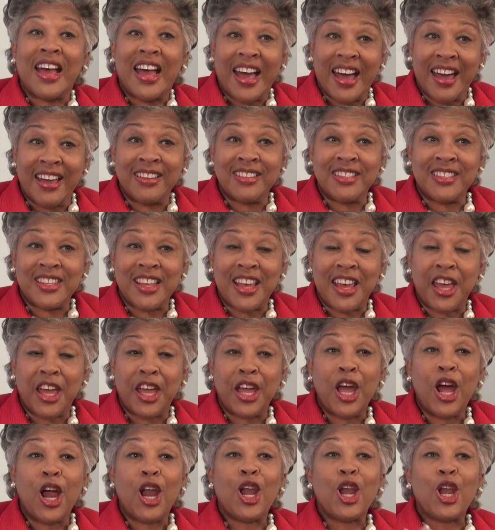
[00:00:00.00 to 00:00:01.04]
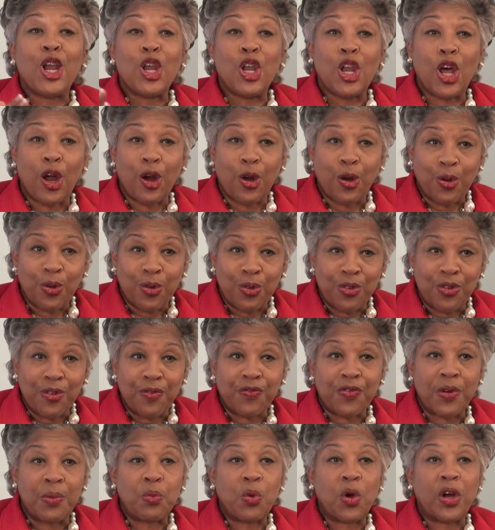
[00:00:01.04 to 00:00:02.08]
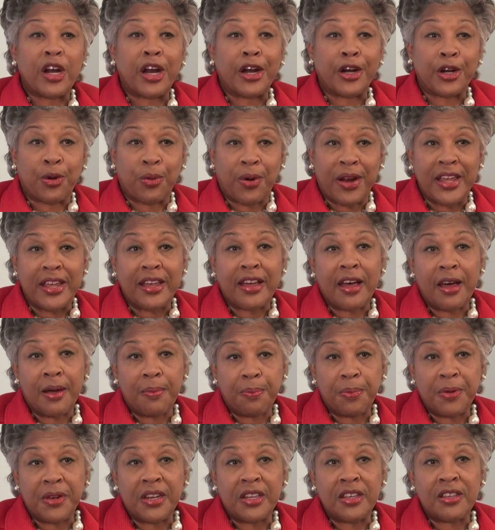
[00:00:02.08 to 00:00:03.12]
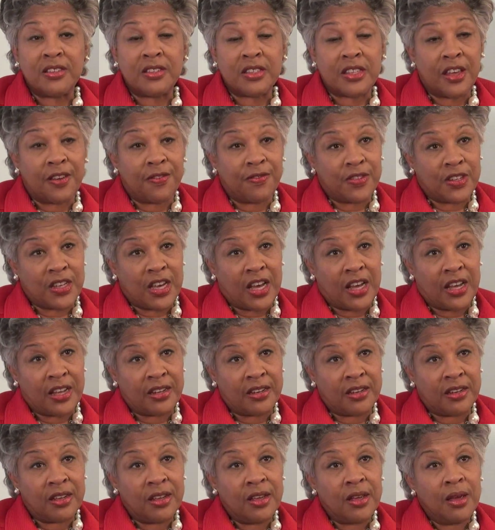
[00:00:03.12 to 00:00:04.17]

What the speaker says: I say learn from what our great companies have done